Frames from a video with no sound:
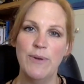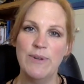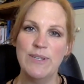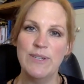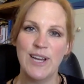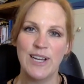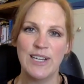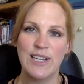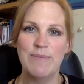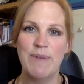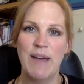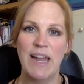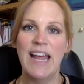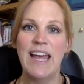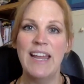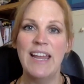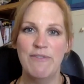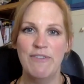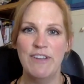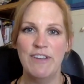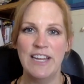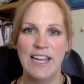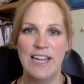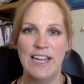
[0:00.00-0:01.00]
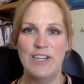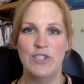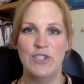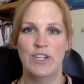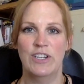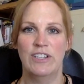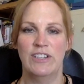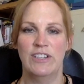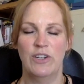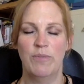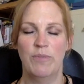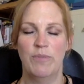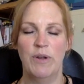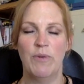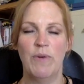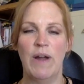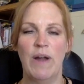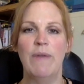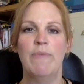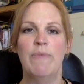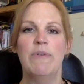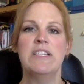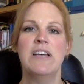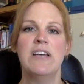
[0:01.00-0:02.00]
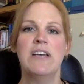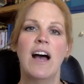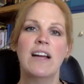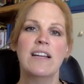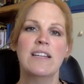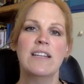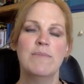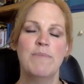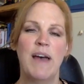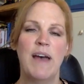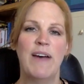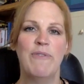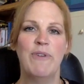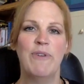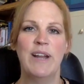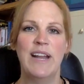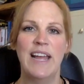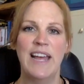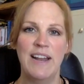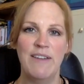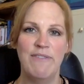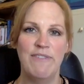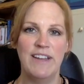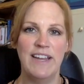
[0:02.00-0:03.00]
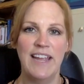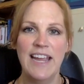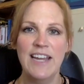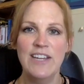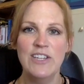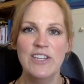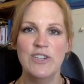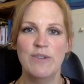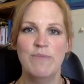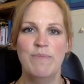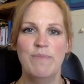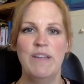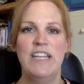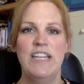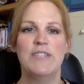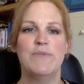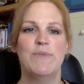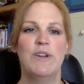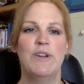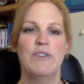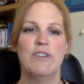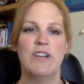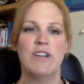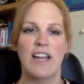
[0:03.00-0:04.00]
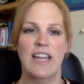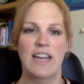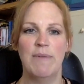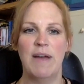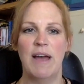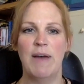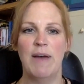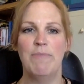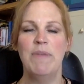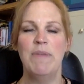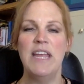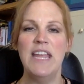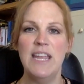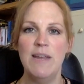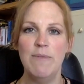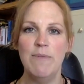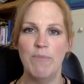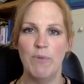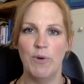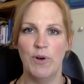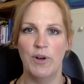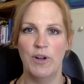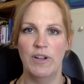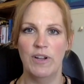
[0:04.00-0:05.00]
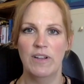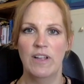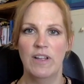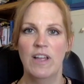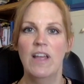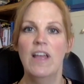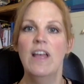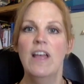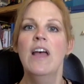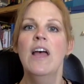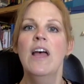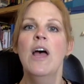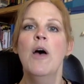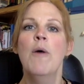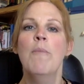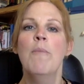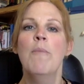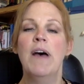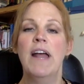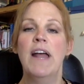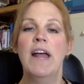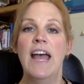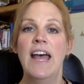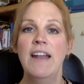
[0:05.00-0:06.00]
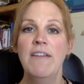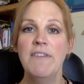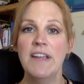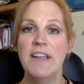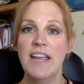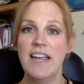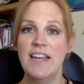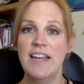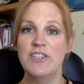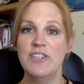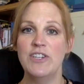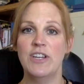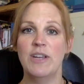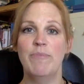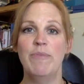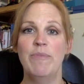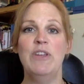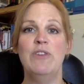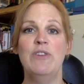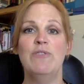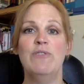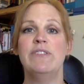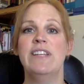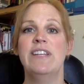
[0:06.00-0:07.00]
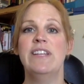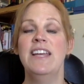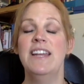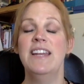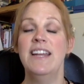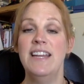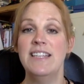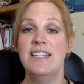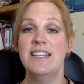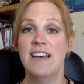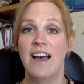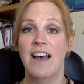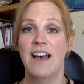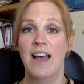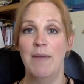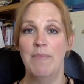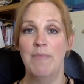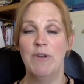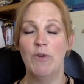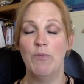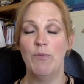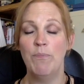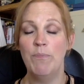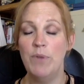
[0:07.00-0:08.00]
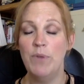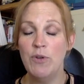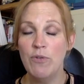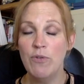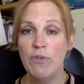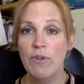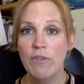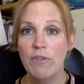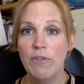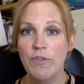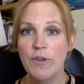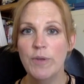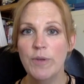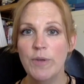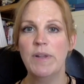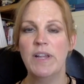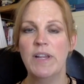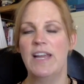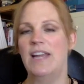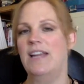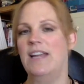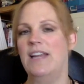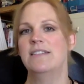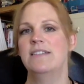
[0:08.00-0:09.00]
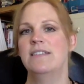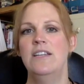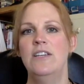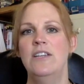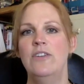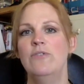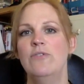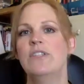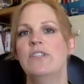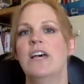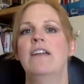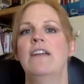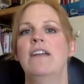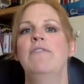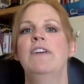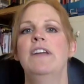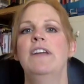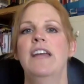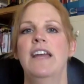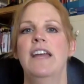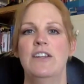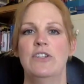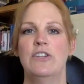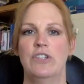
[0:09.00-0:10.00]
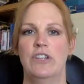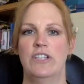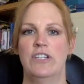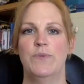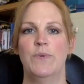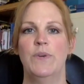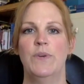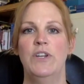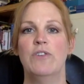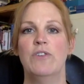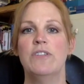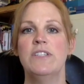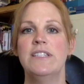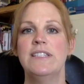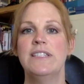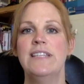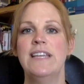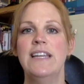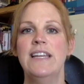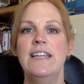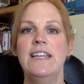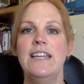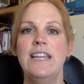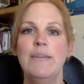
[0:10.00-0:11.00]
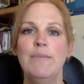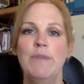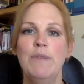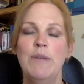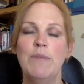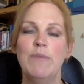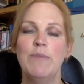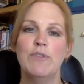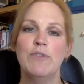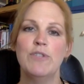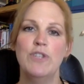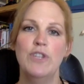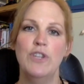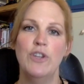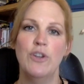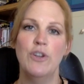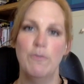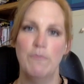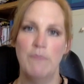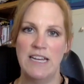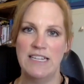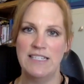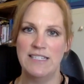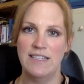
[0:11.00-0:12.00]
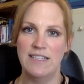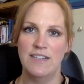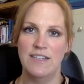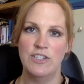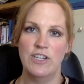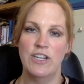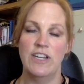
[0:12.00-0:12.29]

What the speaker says: We talked about edification a little bit, right? And we talked about what edification means when you're talking about people. But edification can be used anytime, and a beautiful place to use edification is when you're sending people to your message.